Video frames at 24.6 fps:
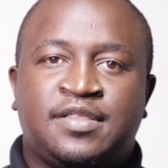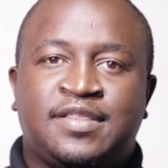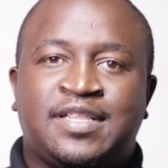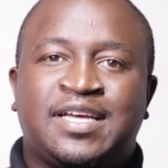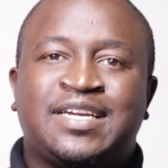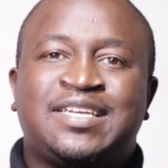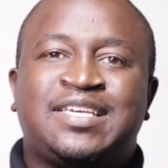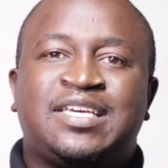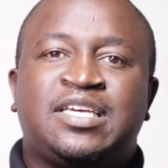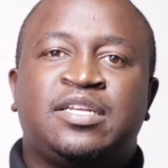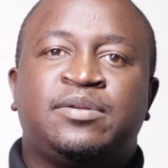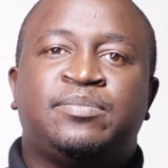
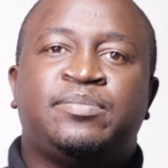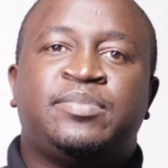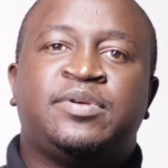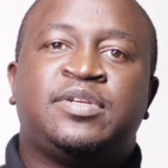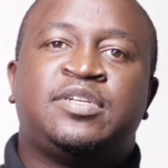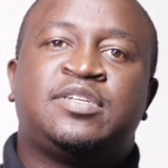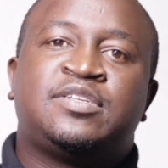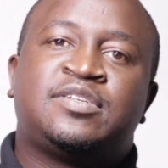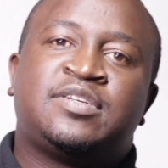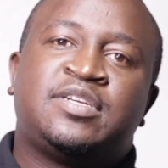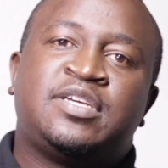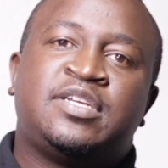that can be
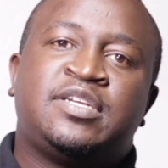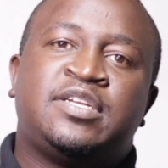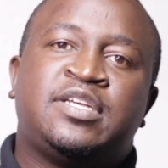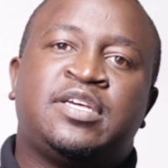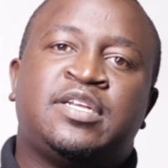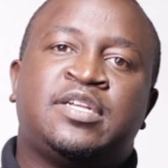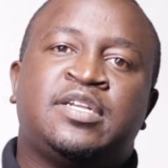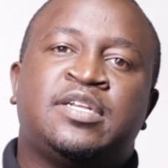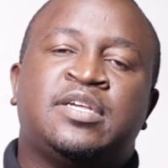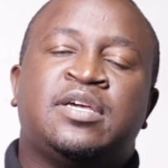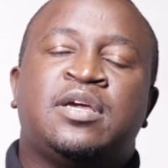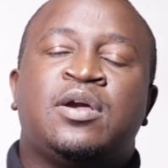
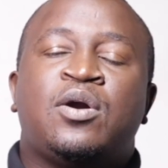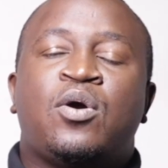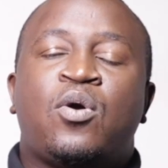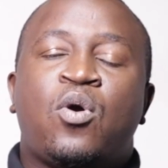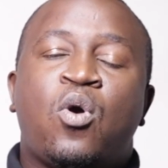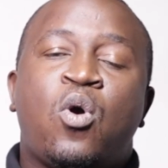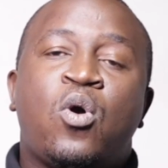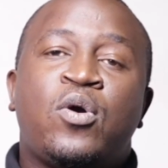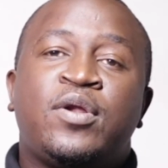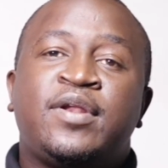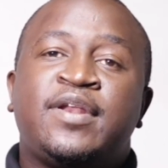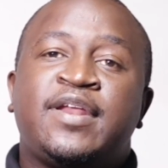traded
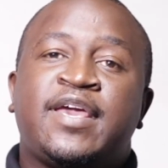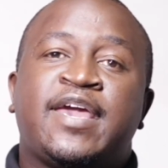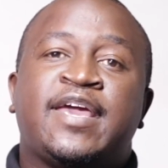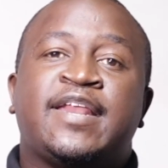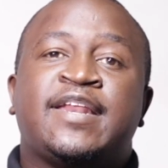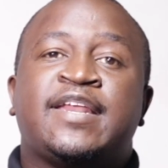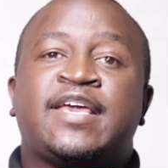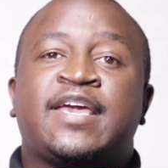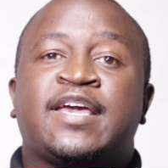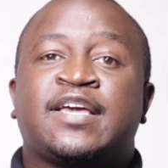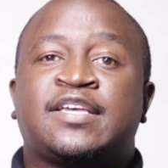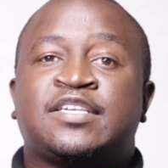on
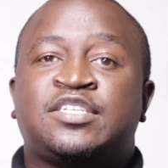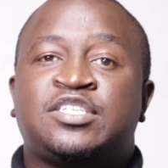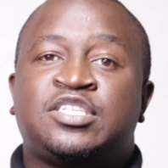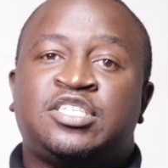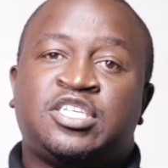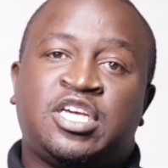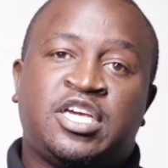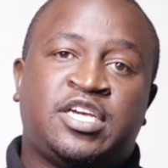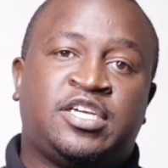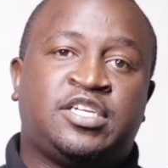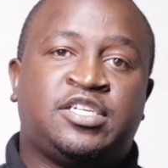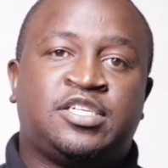an
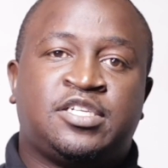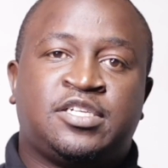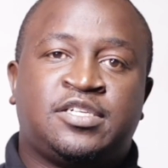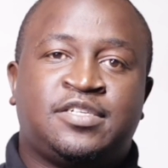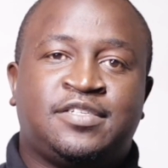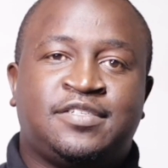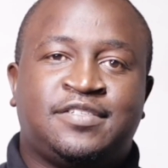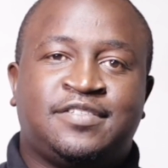exchange.